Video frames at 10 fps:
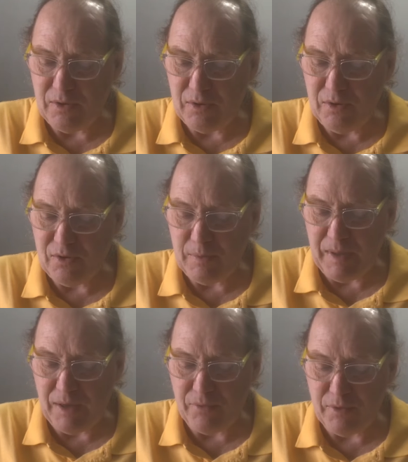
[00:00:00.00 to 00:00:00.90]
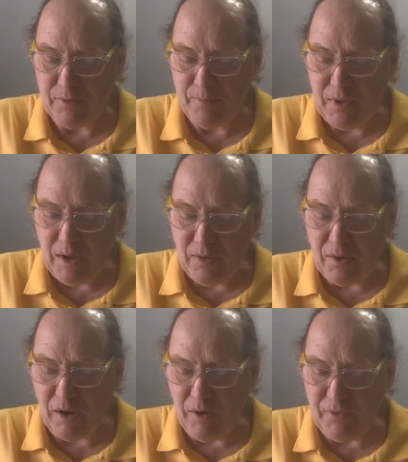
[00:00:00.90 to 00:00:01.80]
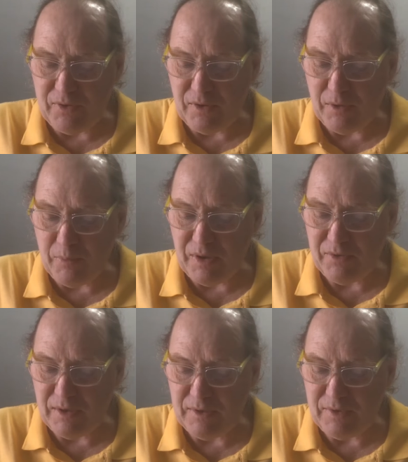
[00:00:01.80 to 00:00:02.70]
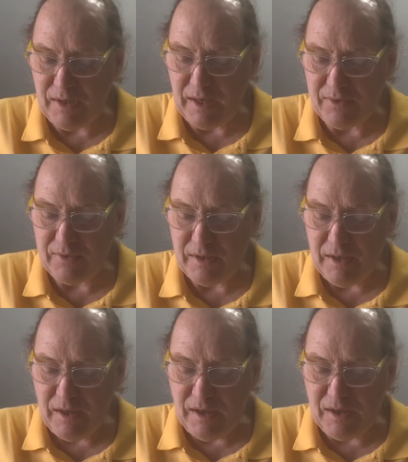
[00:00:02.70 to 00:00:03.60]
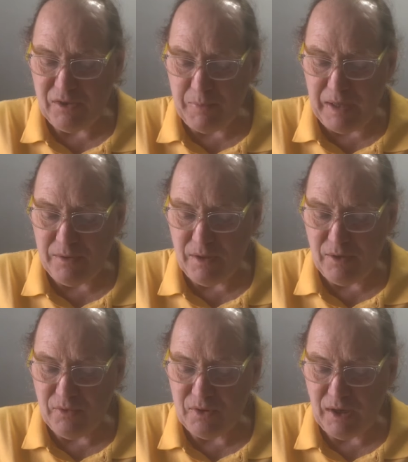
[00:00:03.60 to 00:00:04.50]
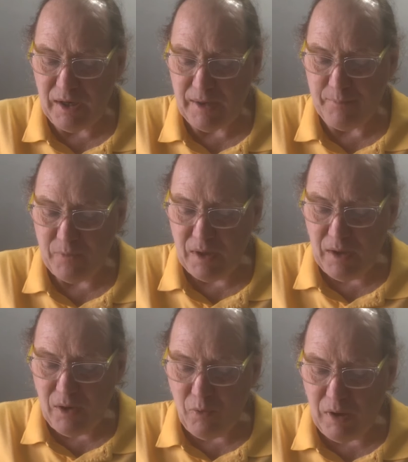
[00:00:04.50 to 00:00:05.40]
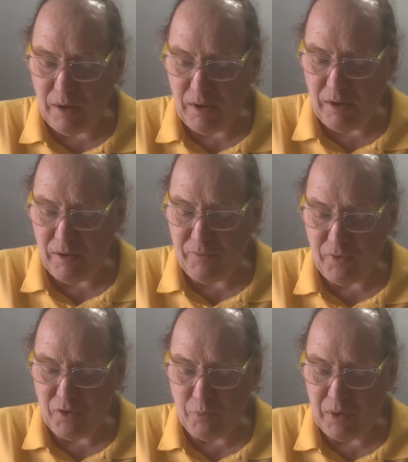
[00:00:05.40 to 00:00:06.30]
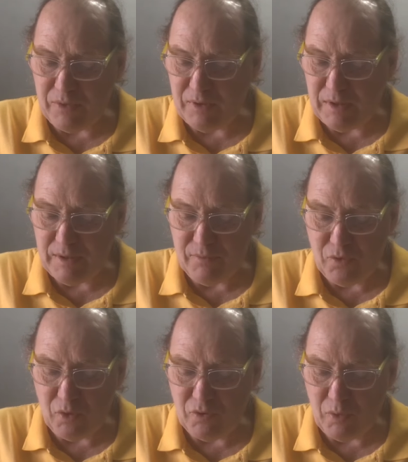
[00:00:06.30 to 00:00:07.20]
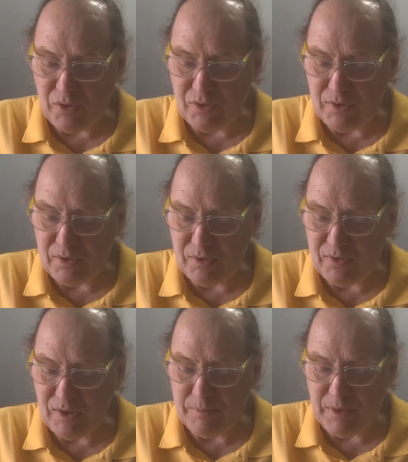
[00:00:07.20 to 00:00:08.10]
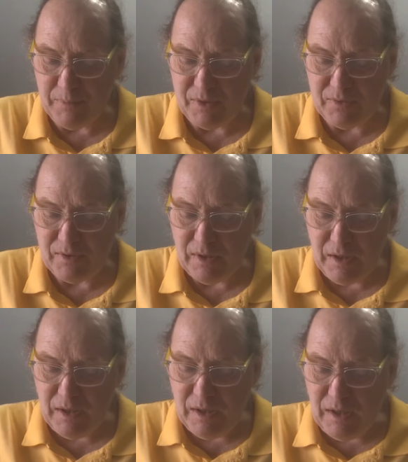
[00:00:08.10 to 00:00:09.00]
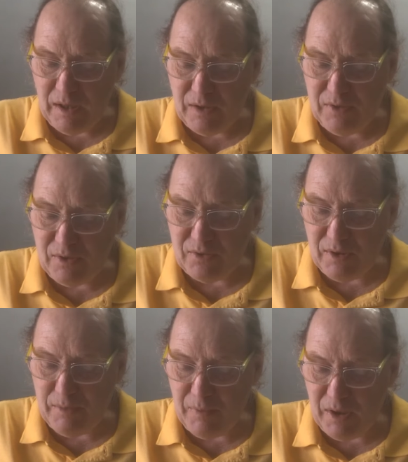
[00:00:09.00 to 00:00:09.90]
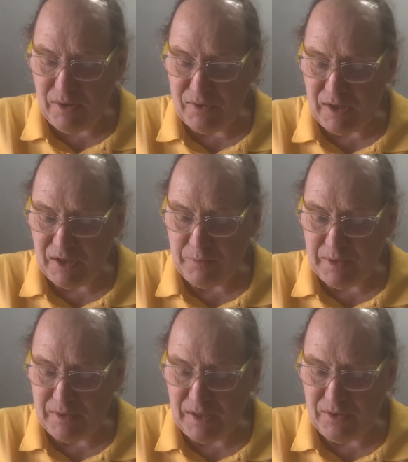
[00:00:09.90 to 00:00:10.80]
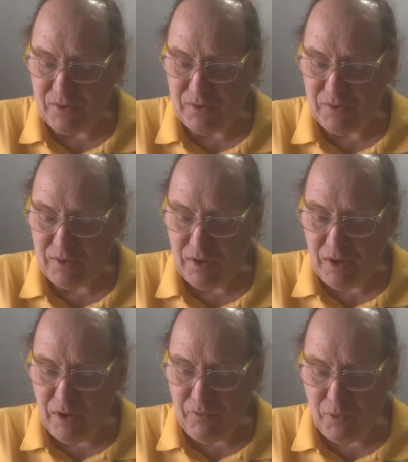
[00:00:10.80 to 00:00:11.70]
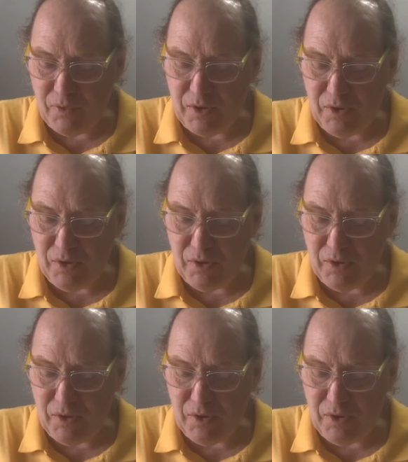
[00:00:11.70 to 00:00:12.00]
use the bathroom, the office of the presidency has expanded over time. While our first president, George Washington, summed up his initially modest expectations for the